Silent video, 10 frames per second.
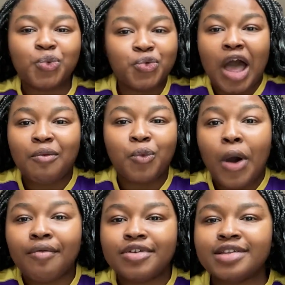We'll have, we'll
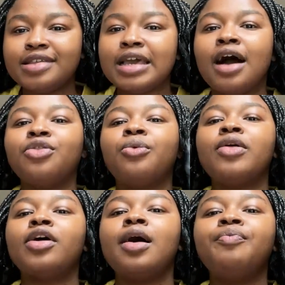have to see how the
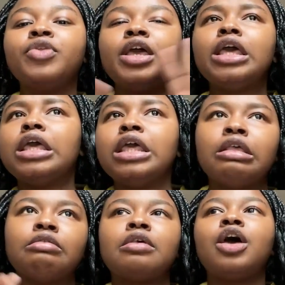weather
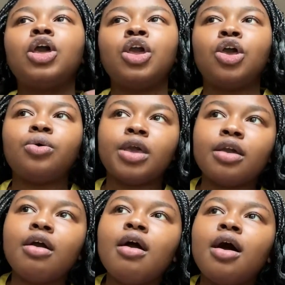is going.